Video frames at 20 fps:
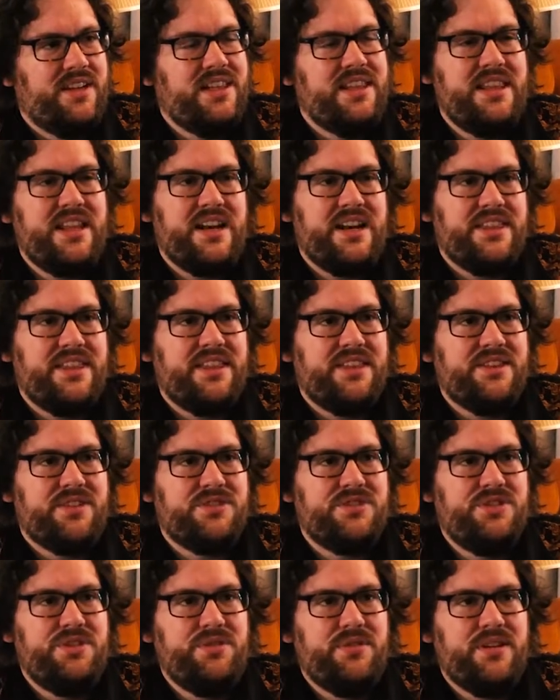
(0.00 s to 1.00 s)
then I think
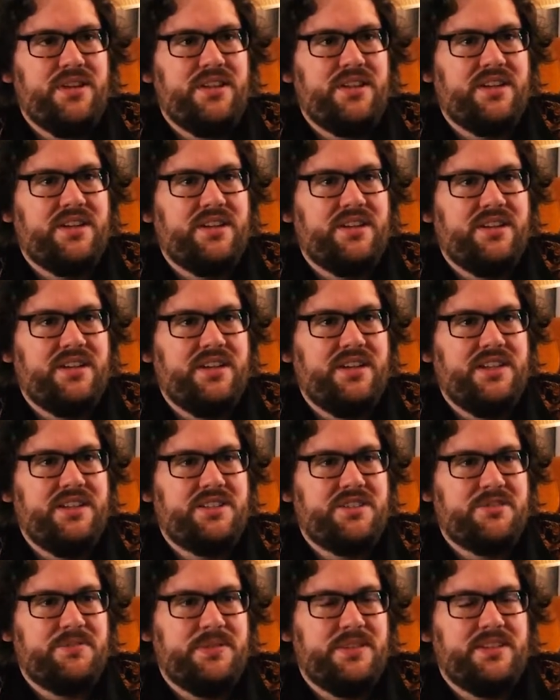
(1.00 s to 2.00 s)
there's two other
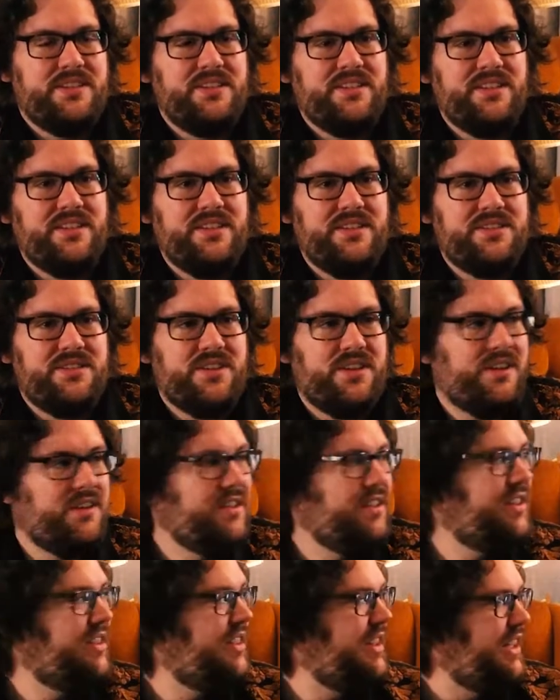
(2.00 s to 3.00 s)
instruments on this
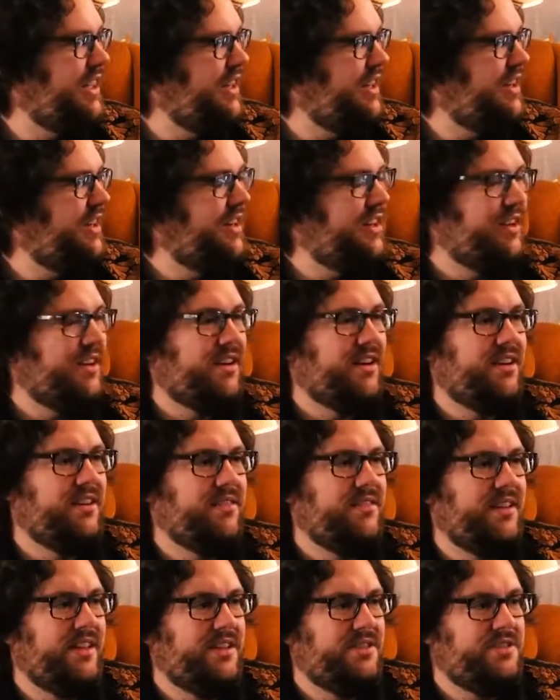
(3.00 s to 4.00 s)
song that are
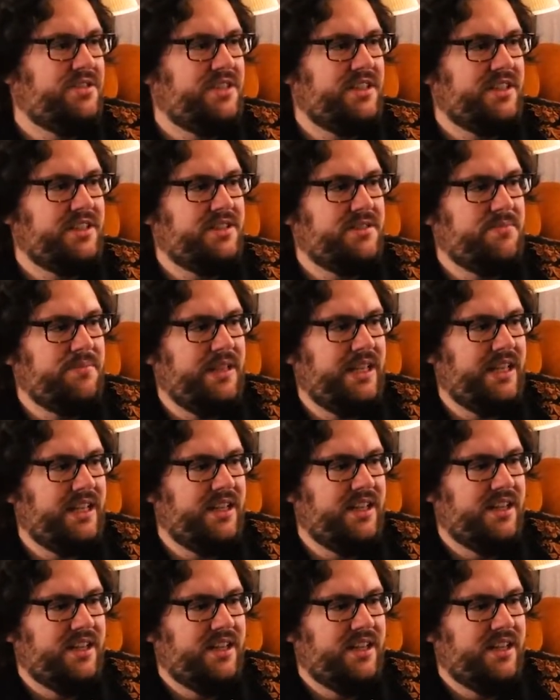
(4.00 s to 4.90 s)
interesting to me.